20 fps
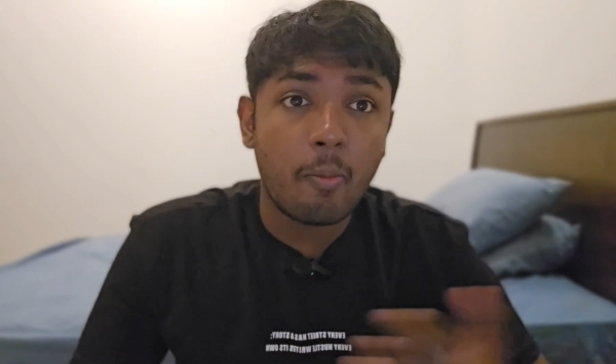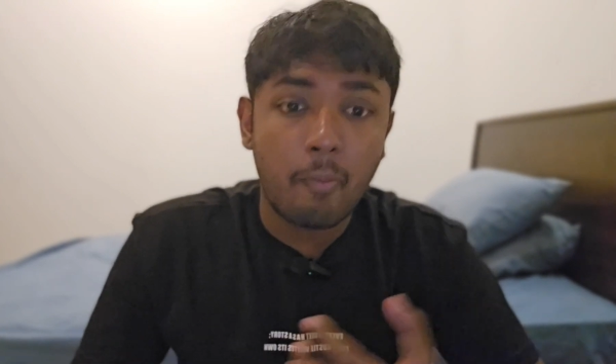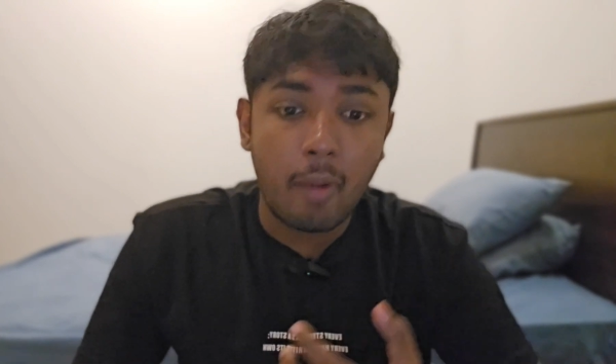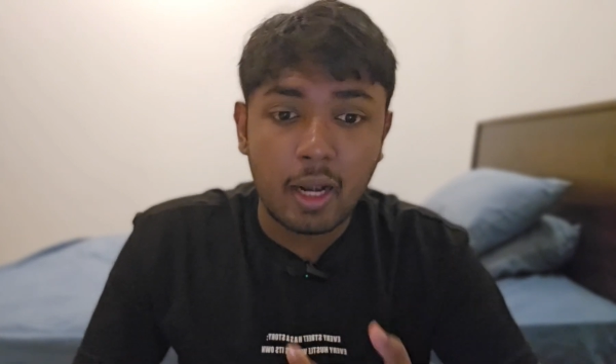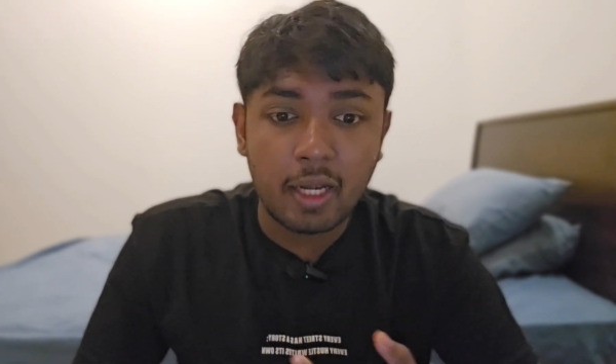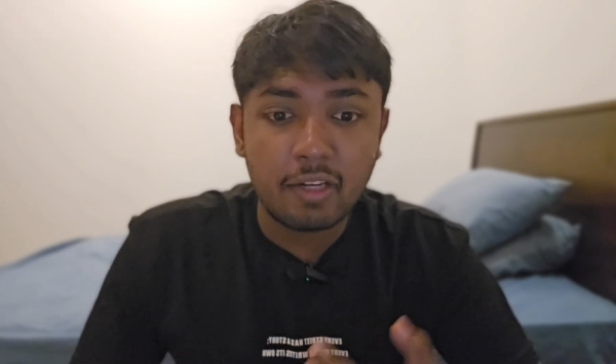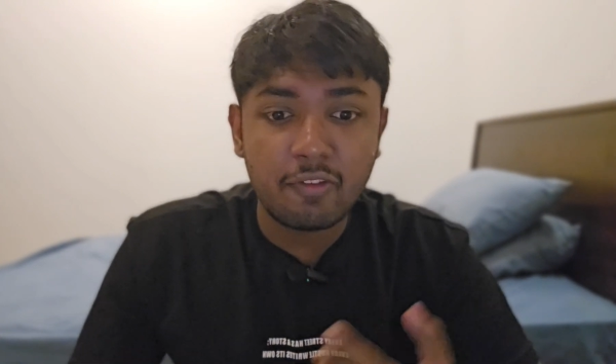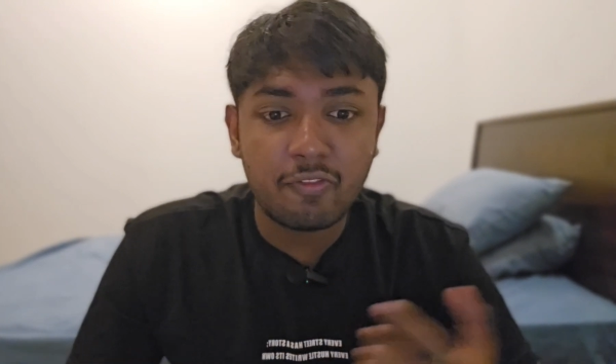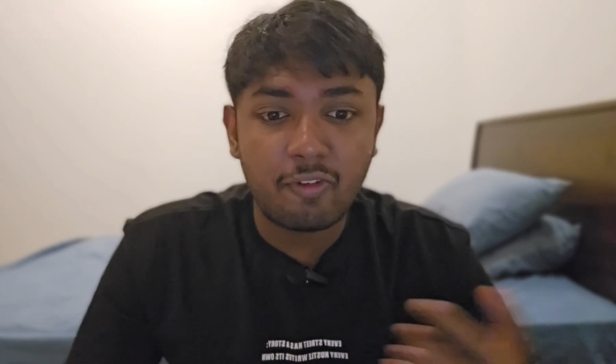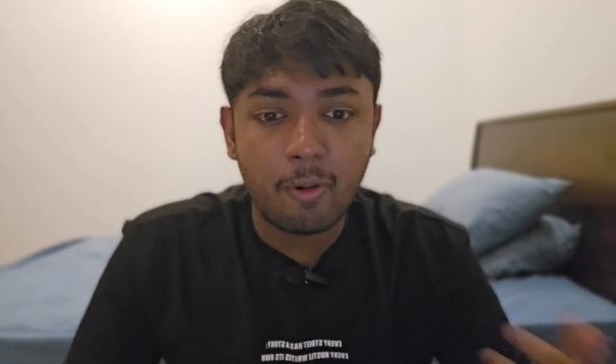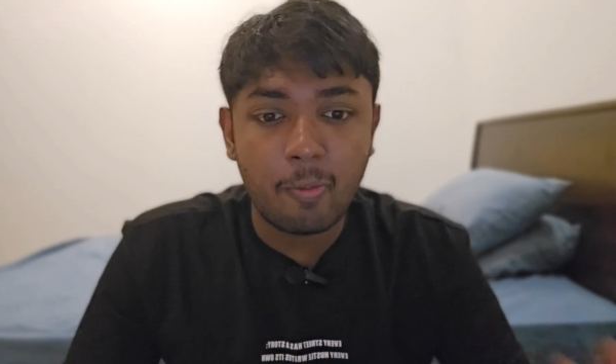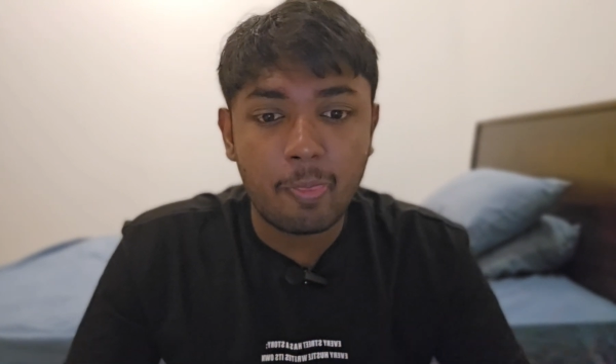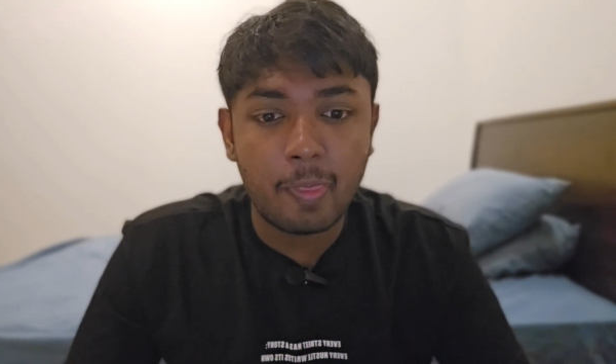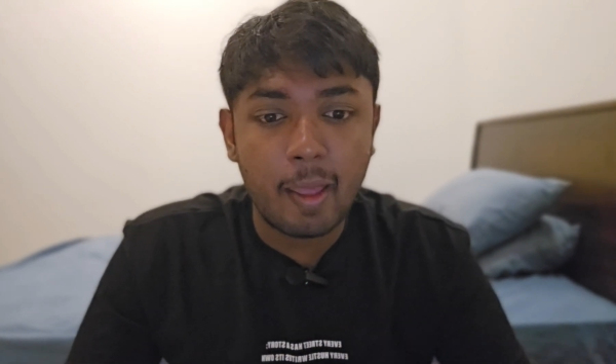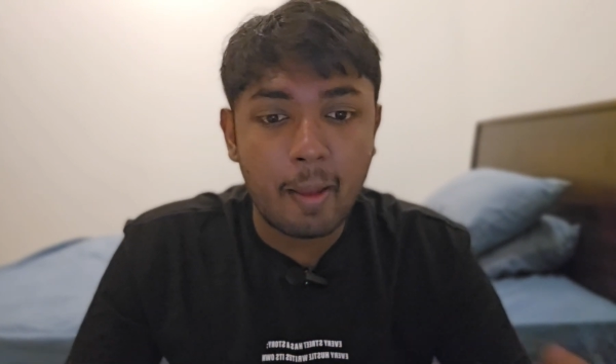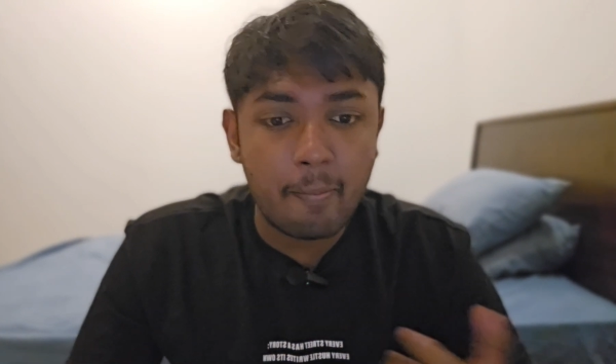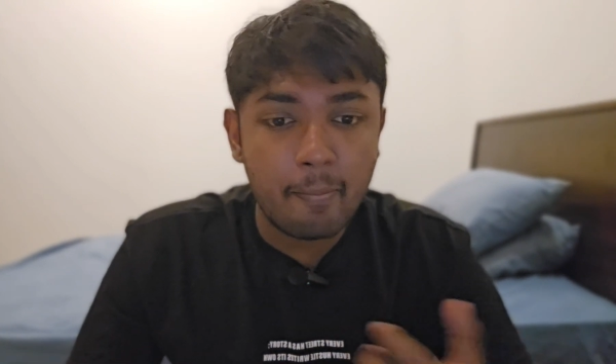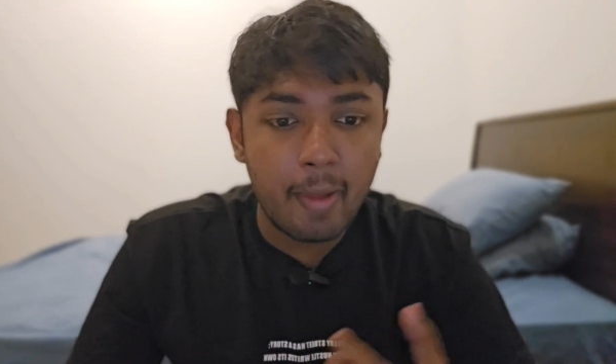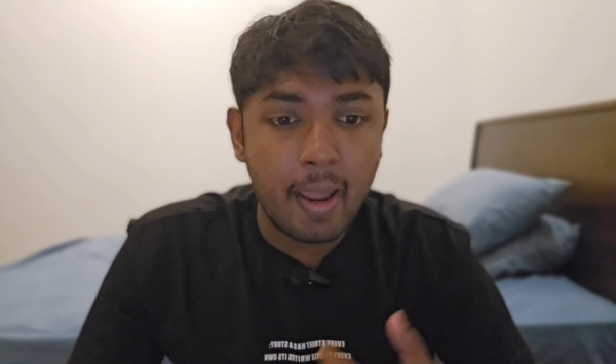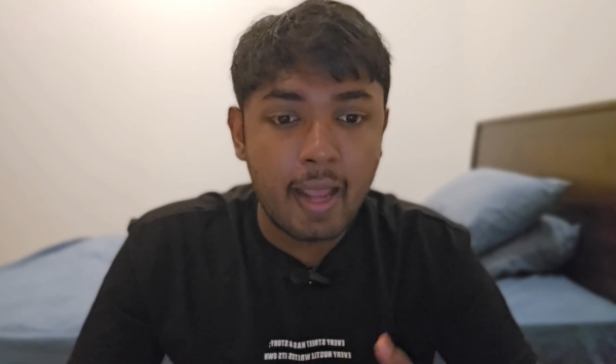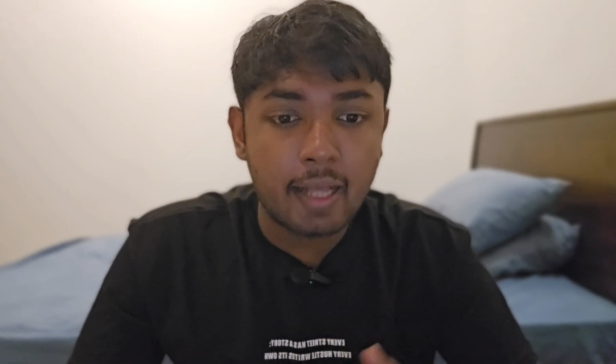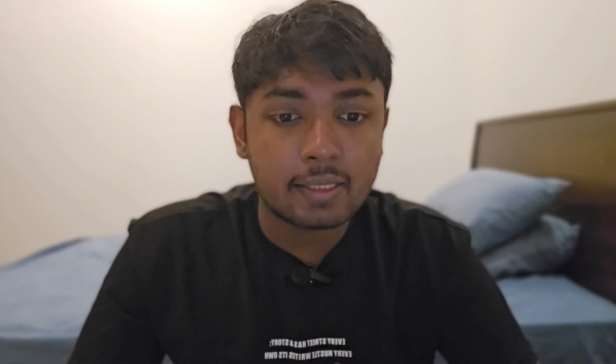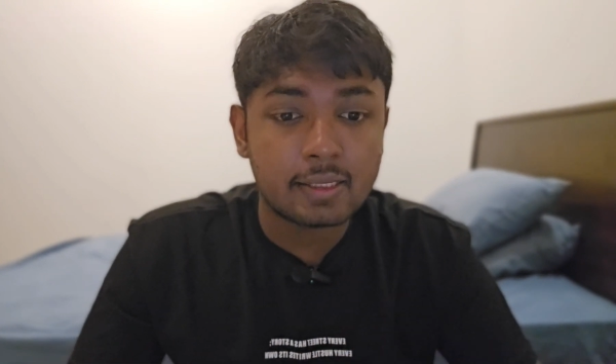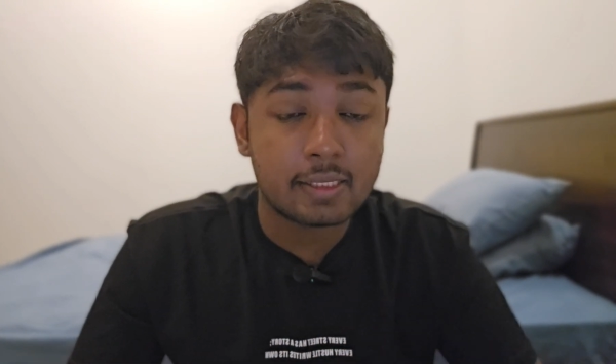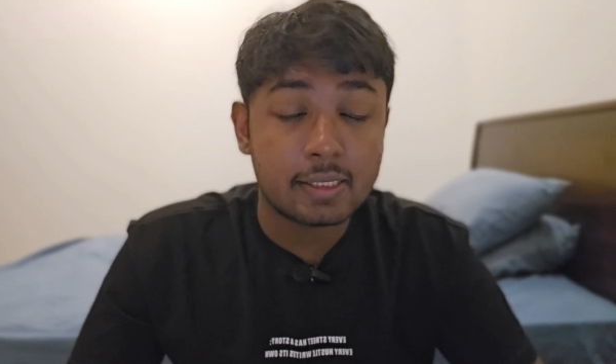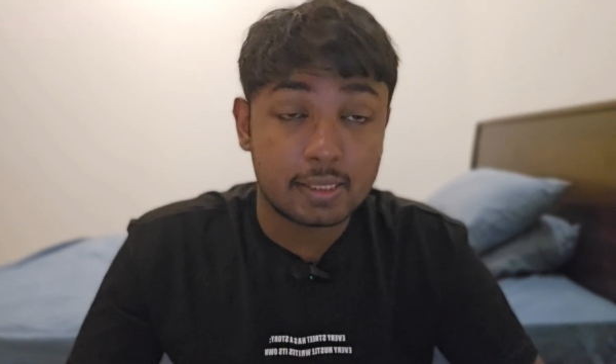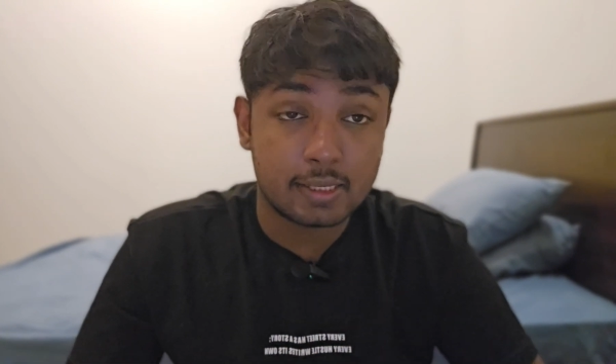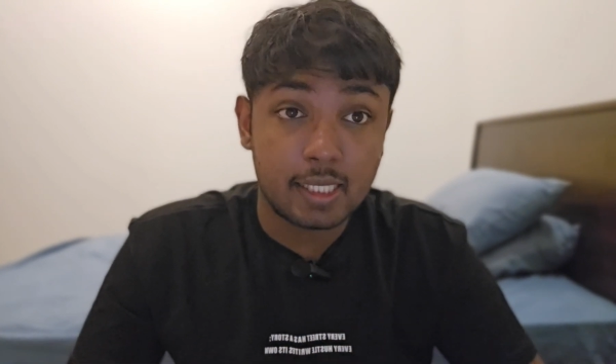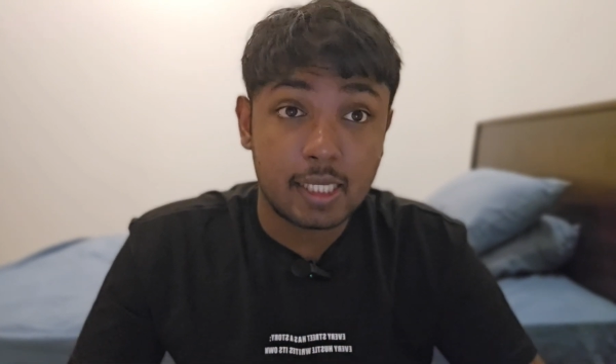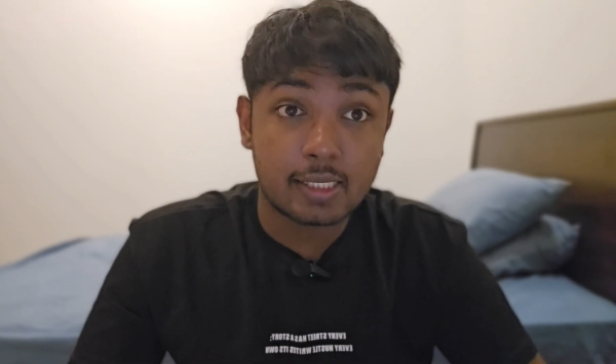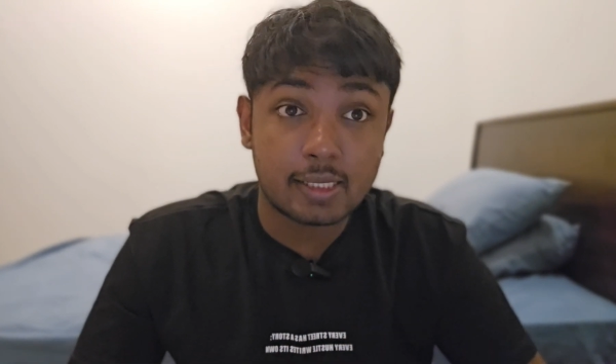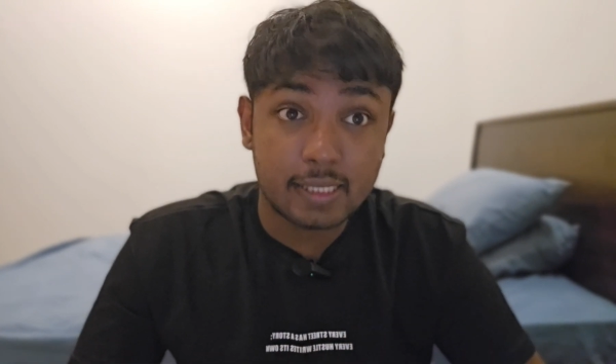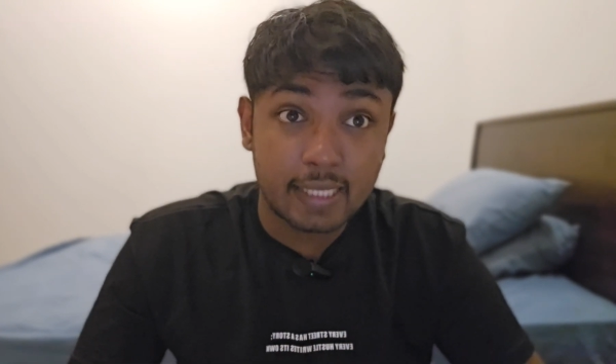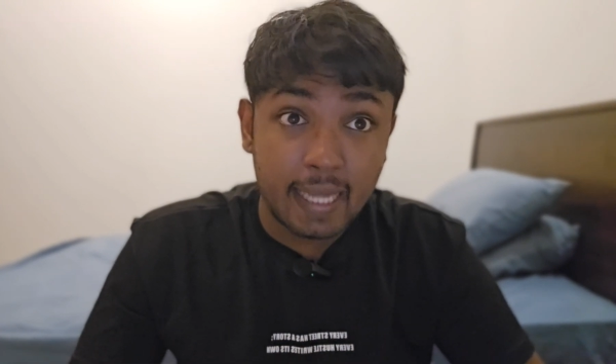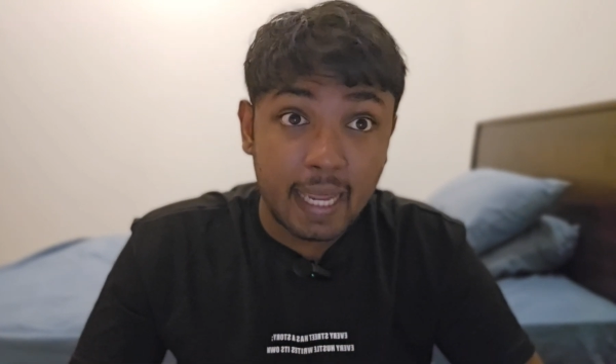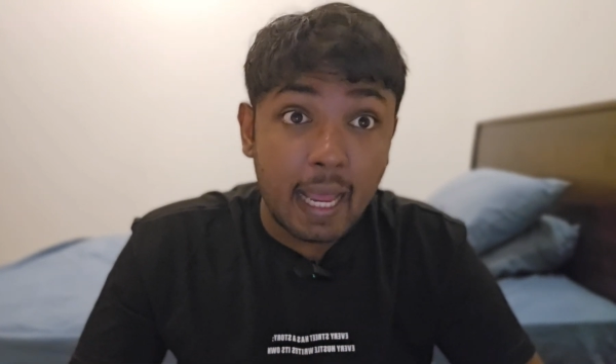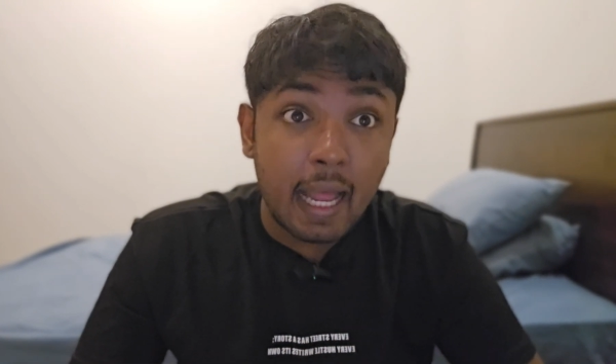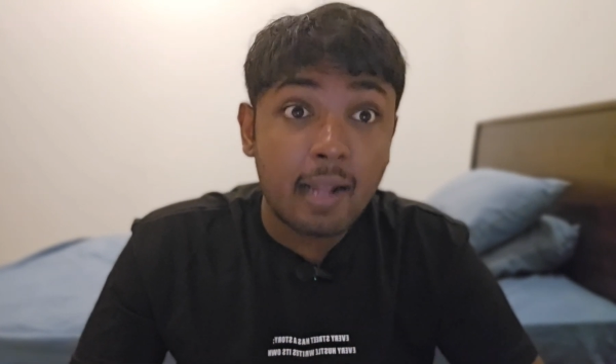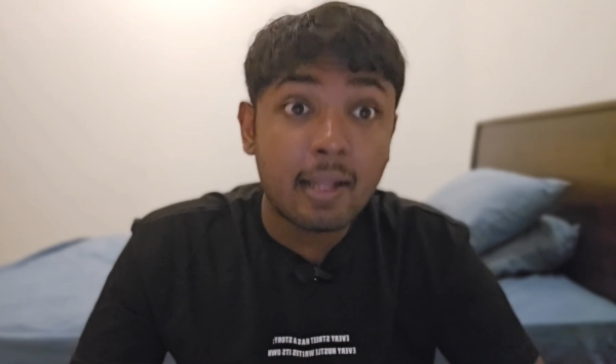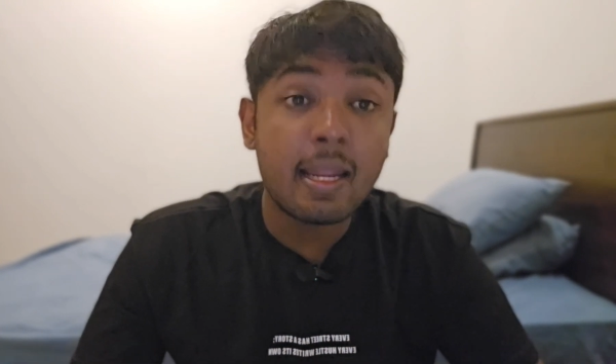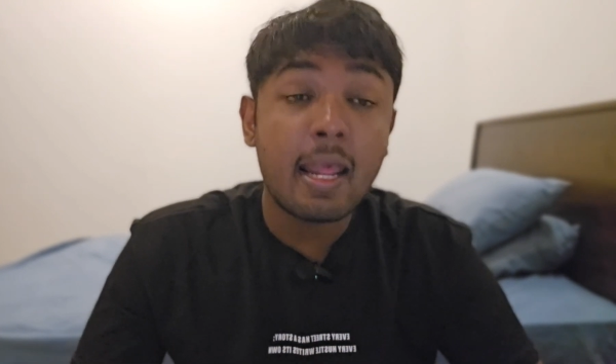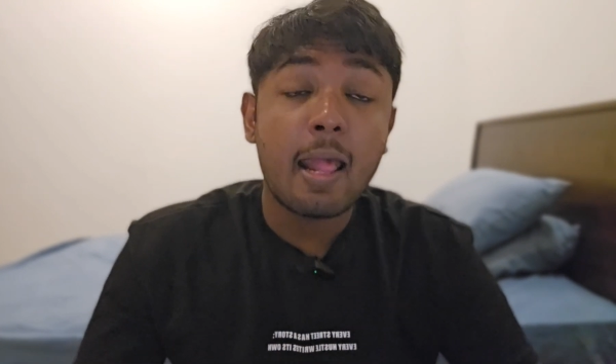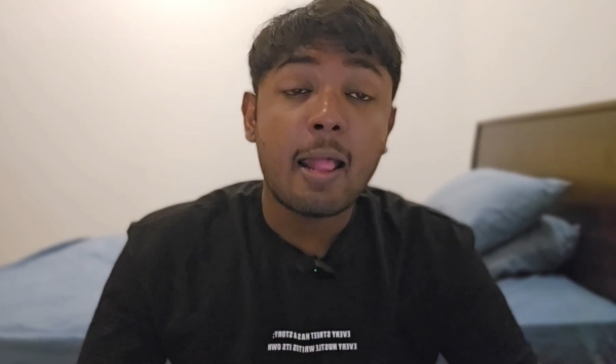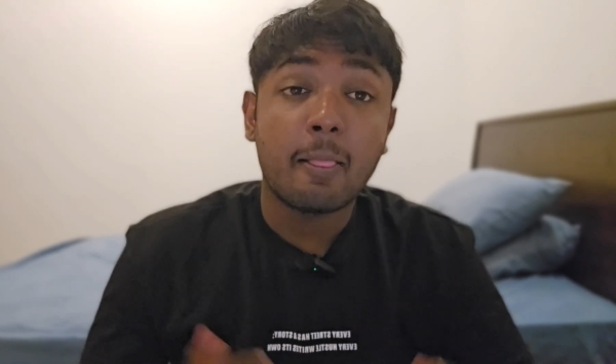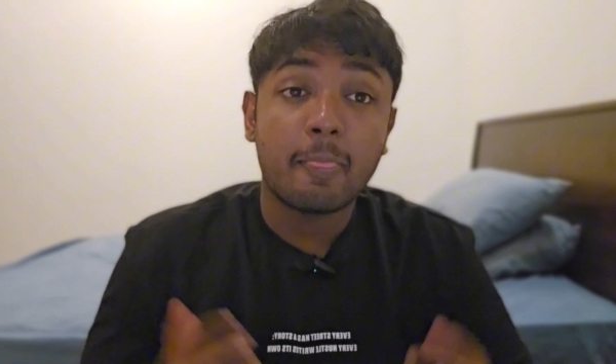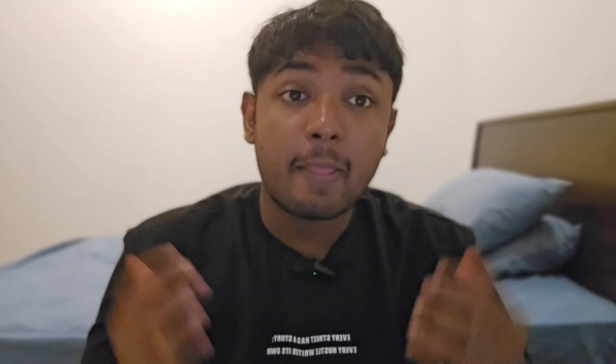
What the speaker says: money from their banks because they're scared